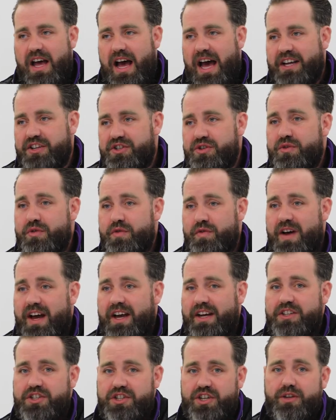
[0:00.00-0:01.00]
I do
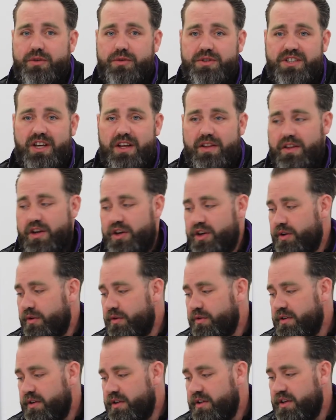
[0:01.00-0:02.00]
find using the
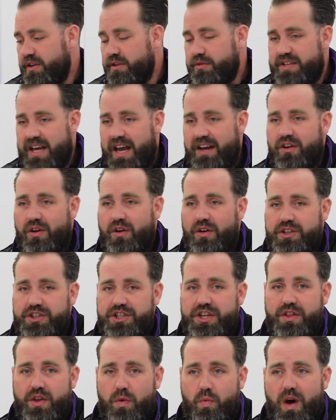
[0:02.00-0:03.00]
new
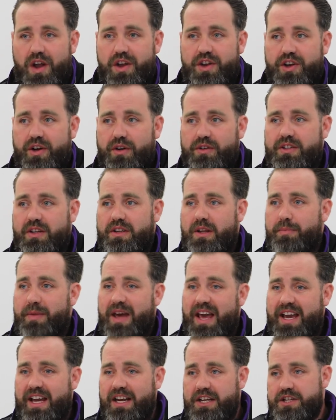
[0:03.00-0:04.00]
technology in the OneNote that the
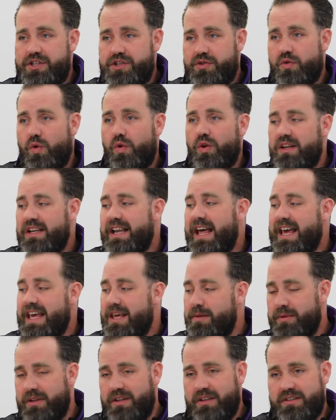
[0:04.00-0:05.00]
pages are all
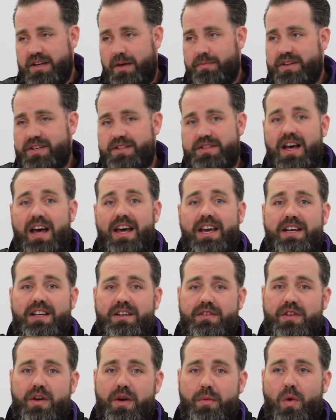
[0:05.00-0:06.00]
labelled at the
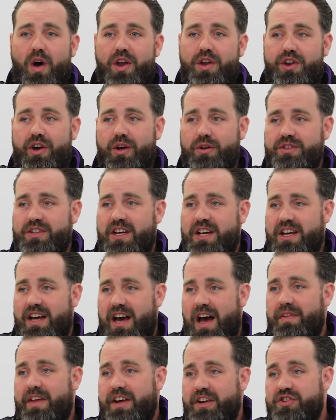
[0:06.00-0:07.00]
side of the OneNote,
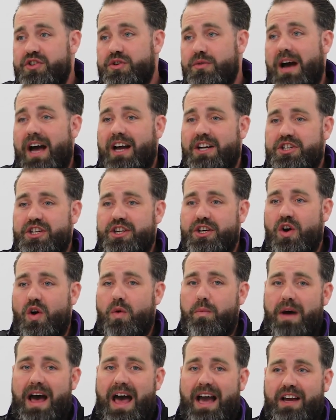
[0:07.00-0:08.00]
and they do actually
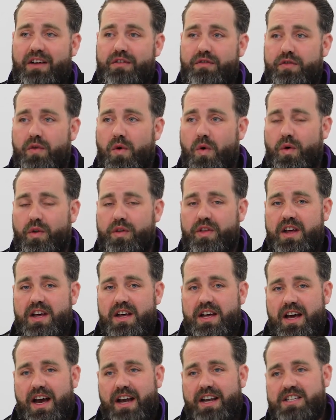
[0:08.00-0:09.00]
go back and forth.
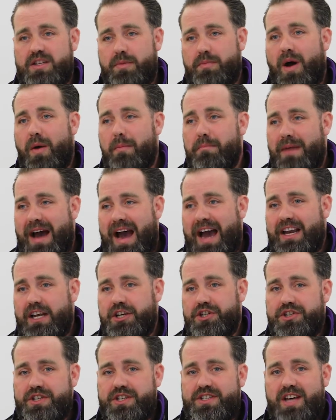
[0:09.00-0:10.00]
And it's about
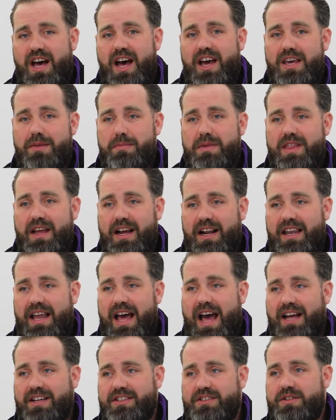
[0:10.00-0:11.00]
managing the time in the
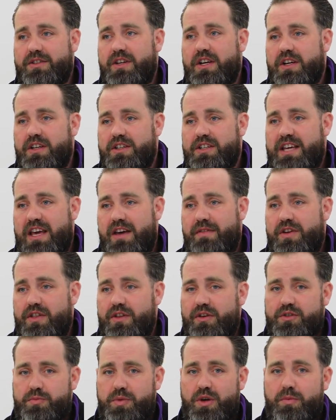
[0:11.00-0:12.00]
class, giving
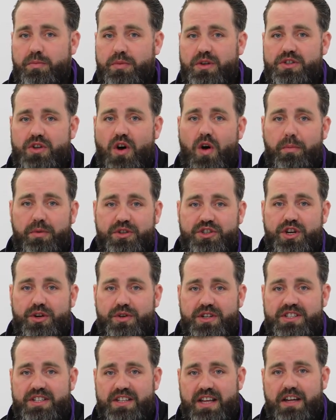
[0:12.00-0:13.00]
those pupils
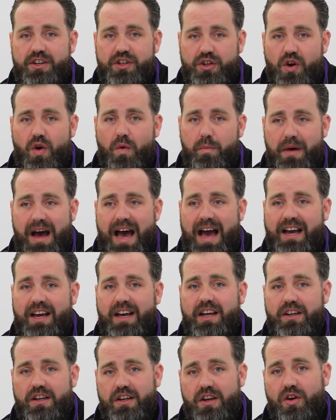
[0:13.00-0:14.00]
opportunity then to go
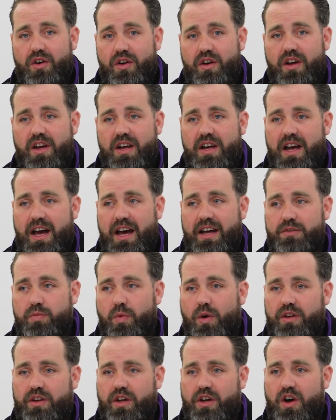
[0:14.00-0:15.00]
back and look at
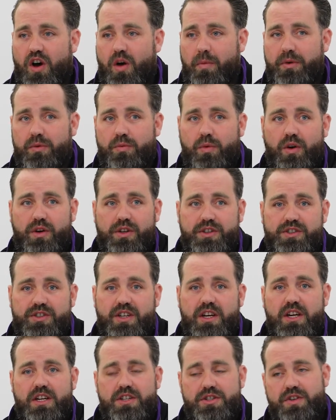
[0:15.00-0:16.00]
what the comment
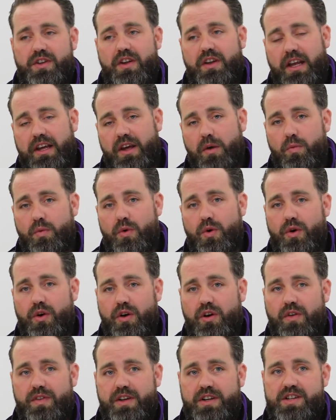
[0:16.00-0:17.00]
was so that they can
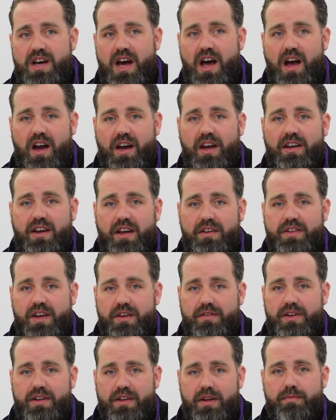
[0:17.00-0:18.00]
work on the target I've
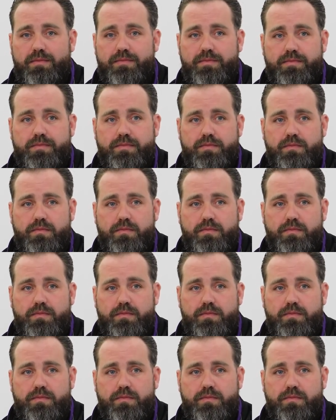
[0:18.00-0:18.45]
given them.